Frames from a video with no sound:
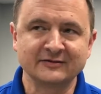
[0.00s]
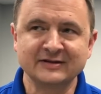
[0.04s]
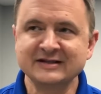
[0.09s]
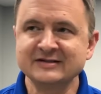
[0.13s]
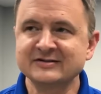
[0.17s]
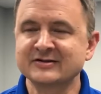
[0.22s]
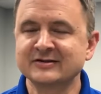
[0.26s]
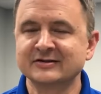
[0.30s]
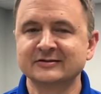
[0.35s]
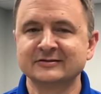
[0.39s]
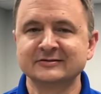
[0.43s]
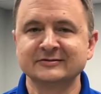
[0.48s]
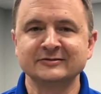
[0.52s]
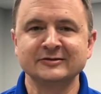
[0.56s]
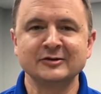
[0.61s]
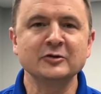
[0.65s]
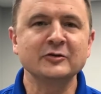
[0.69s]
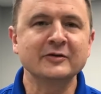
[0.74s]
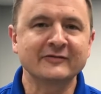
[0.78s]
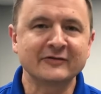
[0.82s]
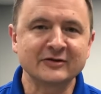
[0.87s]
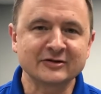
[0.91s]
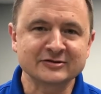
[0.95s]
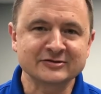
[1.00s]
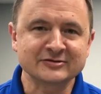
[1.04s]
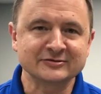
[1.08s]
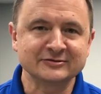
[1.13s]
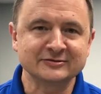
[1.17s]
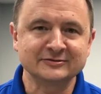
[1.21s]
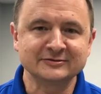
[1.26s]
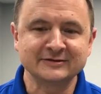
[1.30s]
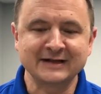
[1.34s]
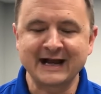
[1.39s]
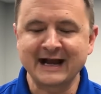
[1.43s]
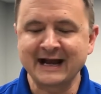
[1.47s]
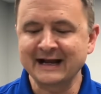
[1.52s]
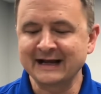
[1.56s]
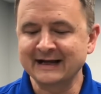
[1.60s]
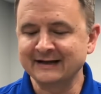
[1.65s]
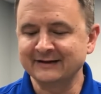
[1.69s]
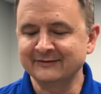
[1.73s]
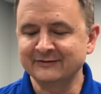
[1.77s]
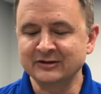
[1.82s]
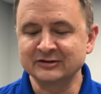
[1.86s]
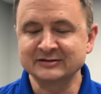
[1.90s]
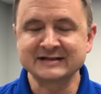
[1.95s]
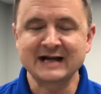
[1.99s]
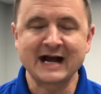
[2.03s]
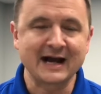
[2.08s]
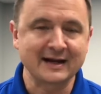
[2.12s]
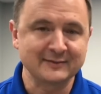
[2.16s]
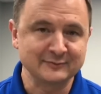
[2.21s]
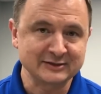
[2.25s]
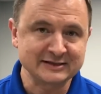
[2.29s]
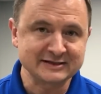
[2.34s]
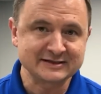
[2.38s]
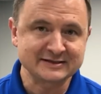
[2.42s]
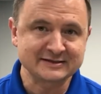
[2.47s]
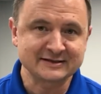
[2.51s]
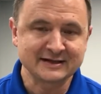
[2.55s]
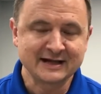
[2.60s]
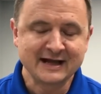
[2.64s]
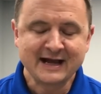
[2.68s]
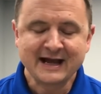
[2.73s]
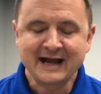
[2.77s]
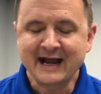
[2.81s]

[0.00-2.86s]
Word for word: these are universal and they're timeless.